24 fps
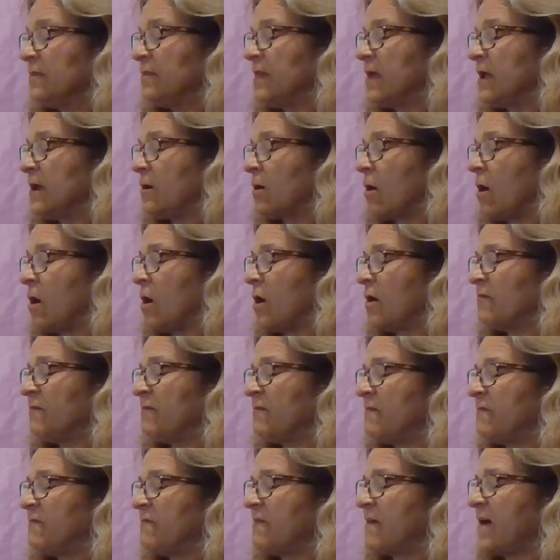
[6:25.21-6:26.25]
There are
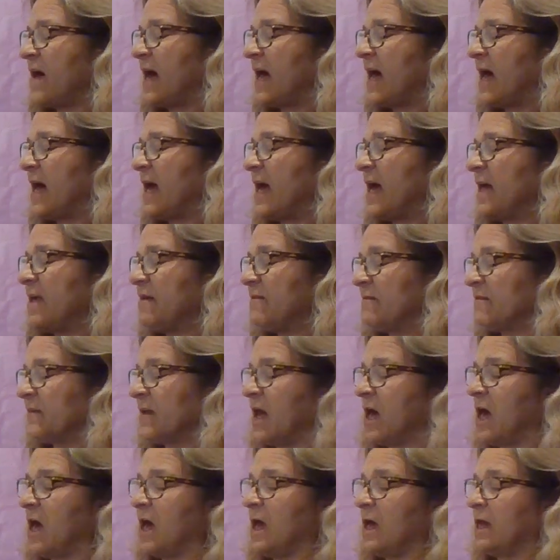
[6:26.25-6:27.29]
5
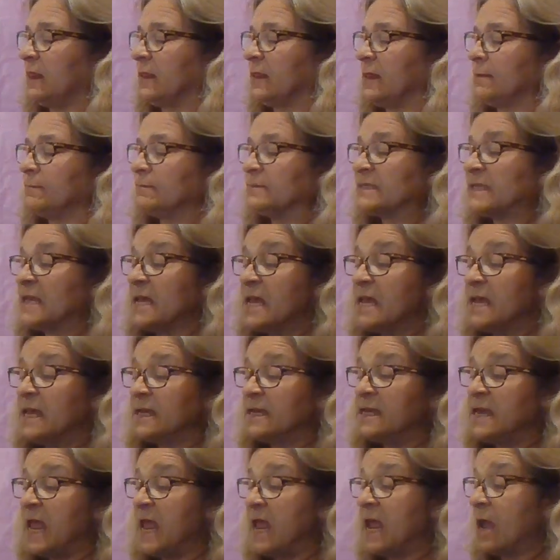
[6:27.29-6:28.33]
columns.
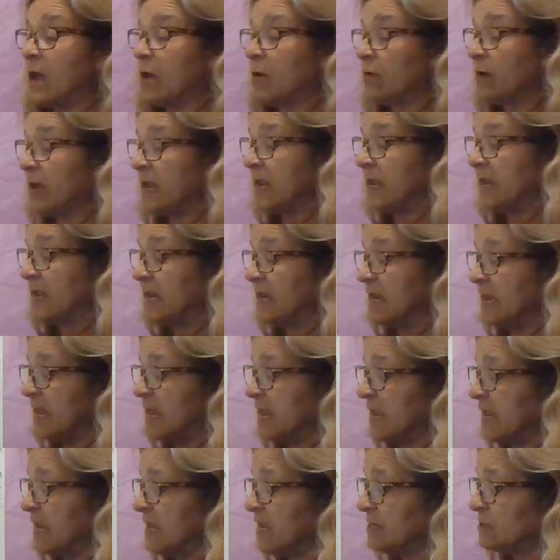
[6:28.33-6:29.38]
Now, in
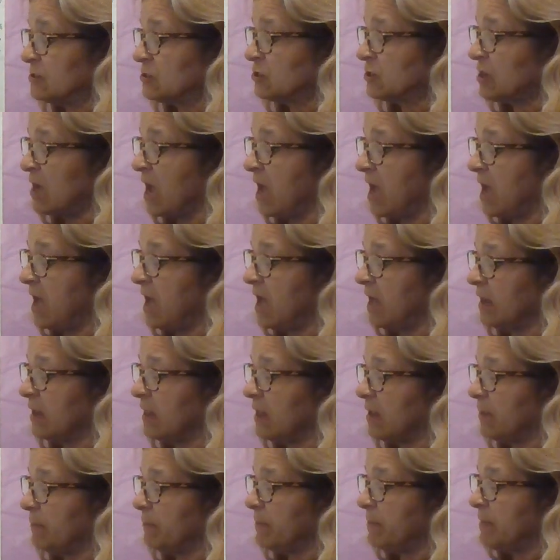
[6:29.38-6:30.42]
each
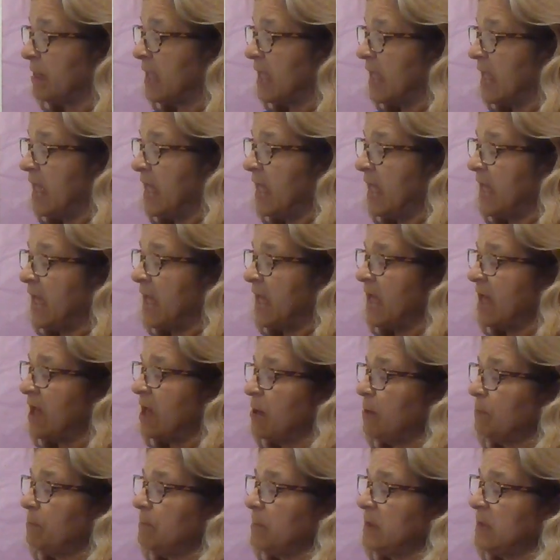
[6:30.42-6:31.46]
column,
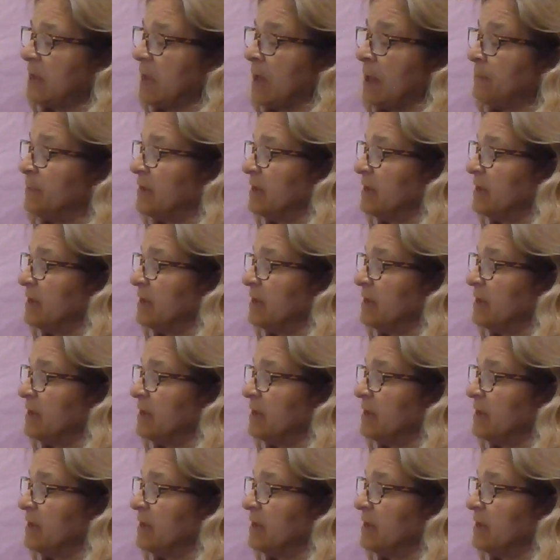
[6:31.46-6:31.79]
how many